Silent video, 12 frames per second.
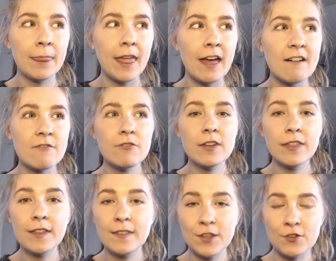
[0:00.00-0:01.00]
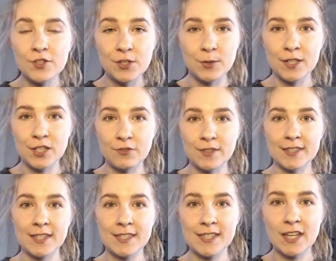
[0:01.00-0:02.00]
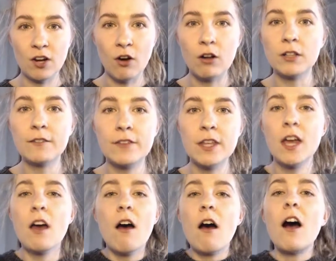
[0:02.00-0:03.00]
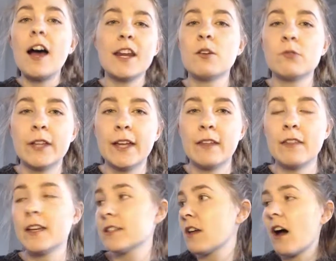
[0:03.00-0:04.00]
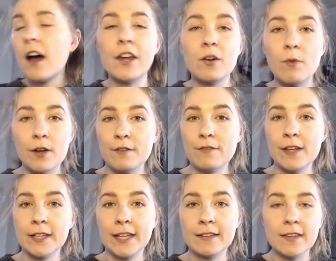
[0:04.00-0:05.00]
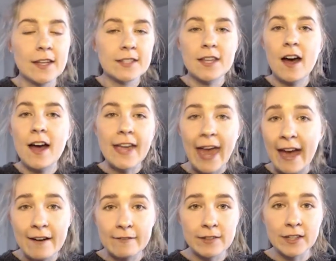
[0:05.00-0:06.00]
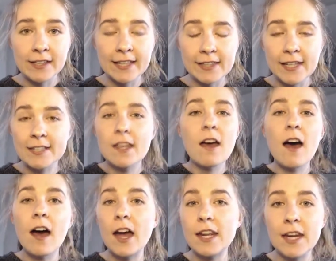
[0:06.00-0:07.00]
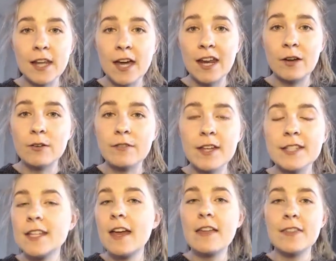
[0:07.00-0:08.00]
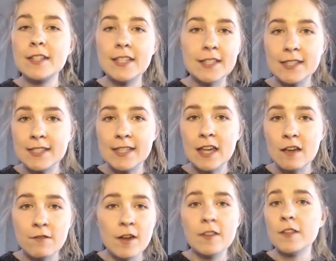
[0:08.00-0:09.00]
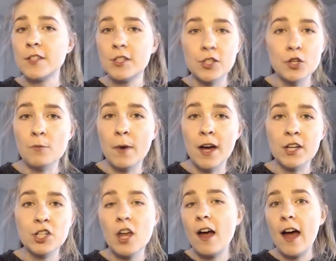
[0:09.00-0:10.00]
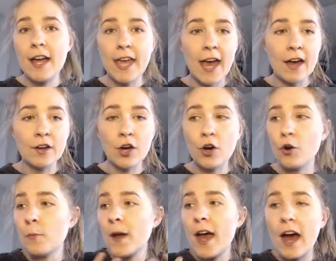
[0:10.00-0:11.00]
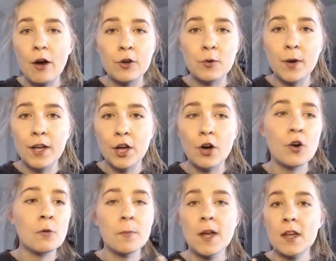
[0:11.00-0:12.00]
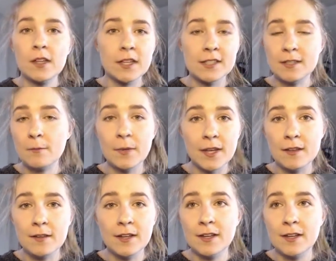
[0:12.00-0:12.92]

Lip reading: everything that you're doing to resist it, all of the, I don't like this, I don't want to feel like this, I can't feel like this, I need to get out of this isn't safe, this is too much, I can't cope, how do I cope, can somebody,